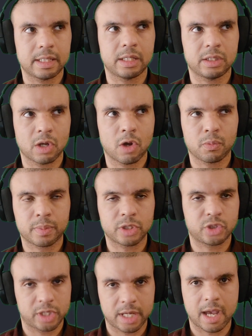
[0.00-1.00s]
need
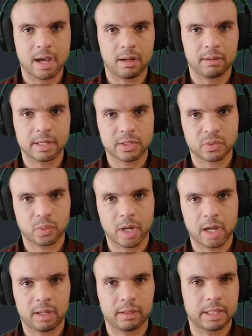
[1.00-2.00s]
OpenGL as
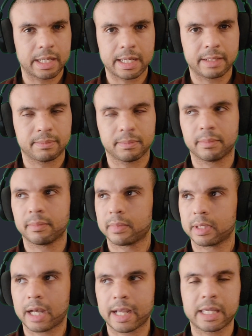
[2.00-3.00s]
well.
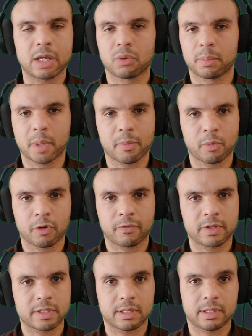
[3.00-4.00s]
I can't remember if
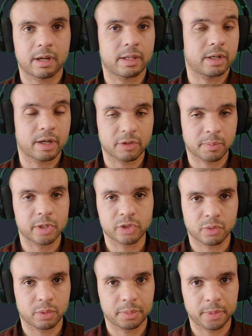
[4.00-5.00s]
it's in there. I don't have the
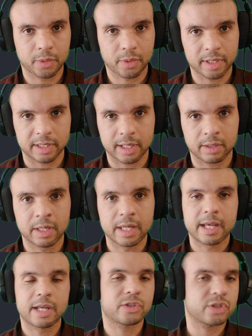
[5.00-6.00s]
picture with me right now.
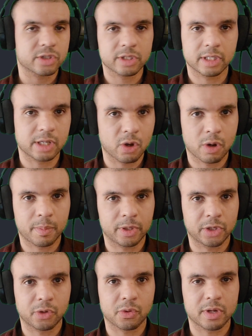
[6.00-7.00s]
It's just going to go up
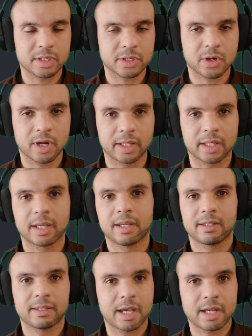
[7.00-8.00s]
on the green screen
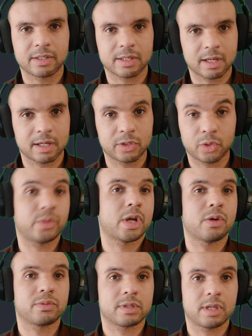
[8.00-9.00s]
that you
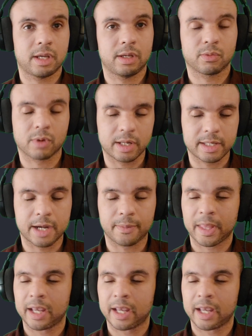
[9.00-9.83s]
don't see right now.